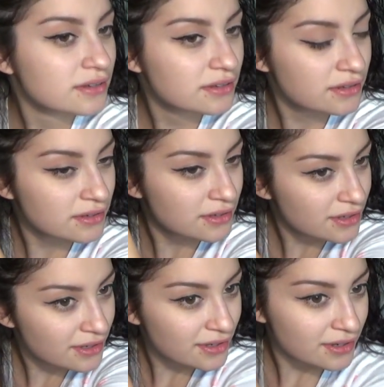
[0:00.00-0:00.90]

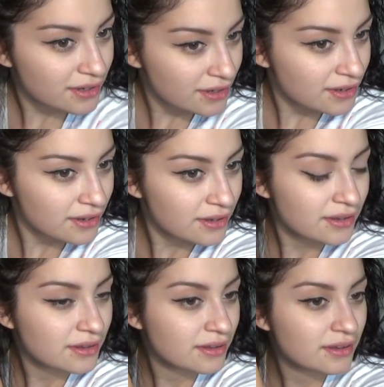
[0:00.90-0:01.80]

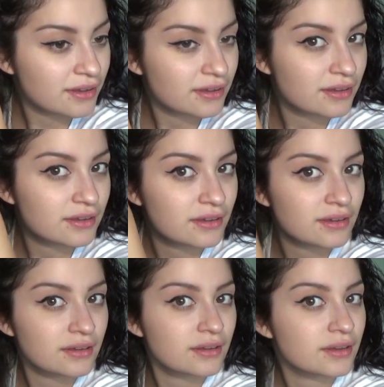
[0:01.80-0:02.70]

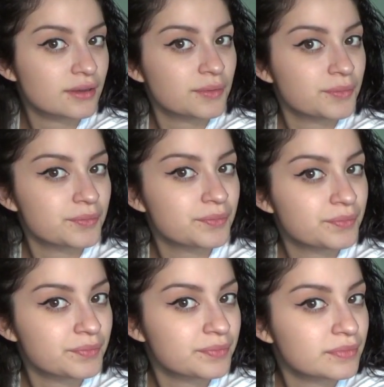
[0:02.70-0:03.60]

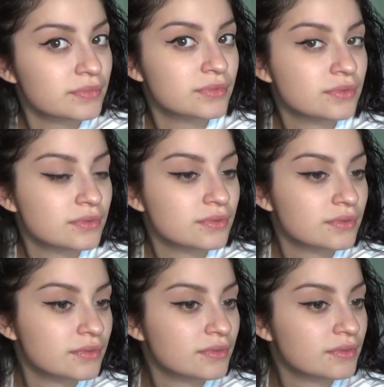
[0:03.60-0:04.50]

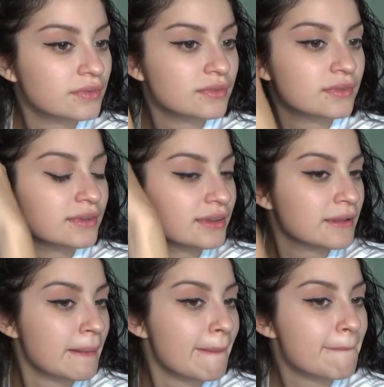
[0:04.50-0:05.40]

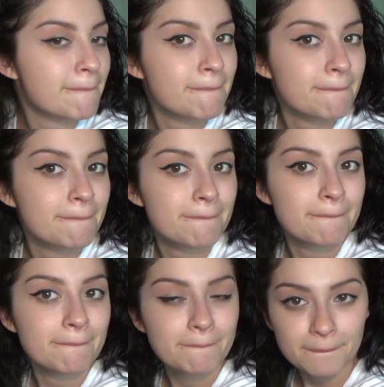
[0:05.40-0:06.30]

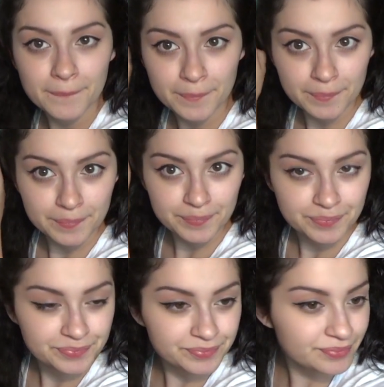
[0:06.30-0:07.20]

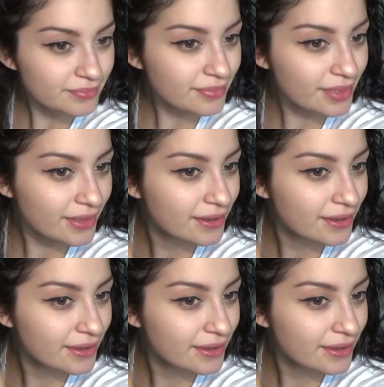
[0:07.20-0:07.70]
Nothing is said.